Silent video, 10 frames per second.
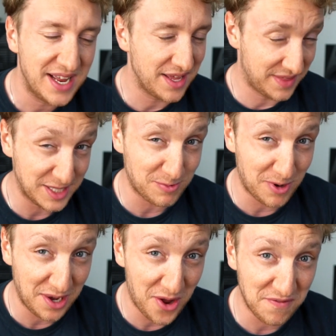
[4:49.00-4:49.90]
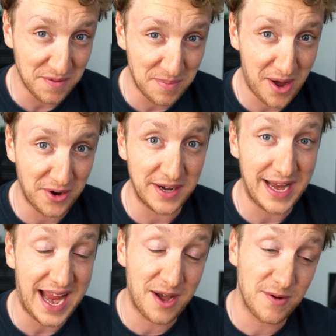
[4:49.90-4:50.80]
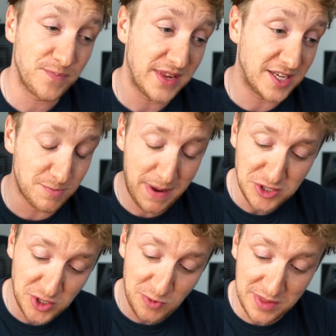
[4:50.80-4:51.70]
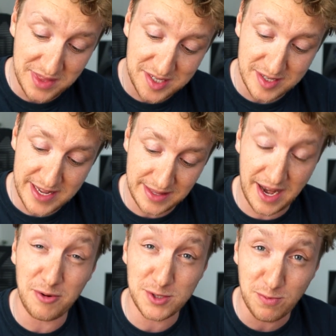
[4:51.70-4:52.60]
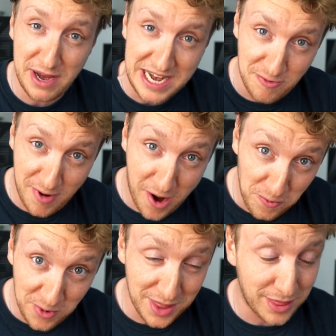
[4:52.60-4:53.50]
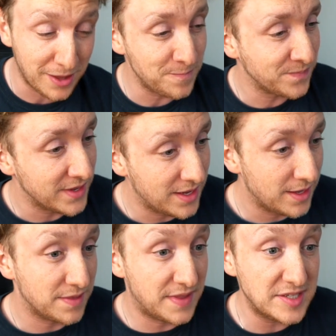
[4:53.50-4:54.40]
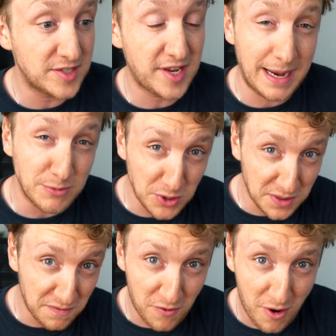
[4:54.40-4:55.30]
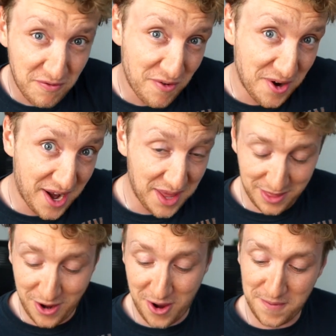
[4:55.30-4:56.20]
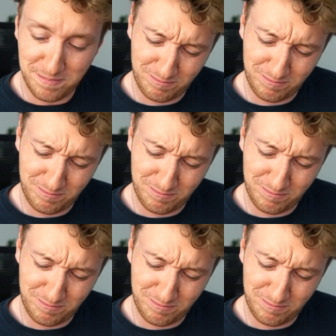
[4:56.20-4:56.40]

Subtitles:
and that's what I loved about it. And especially with this lick that I was playing around with, this came to the forefront, I thought.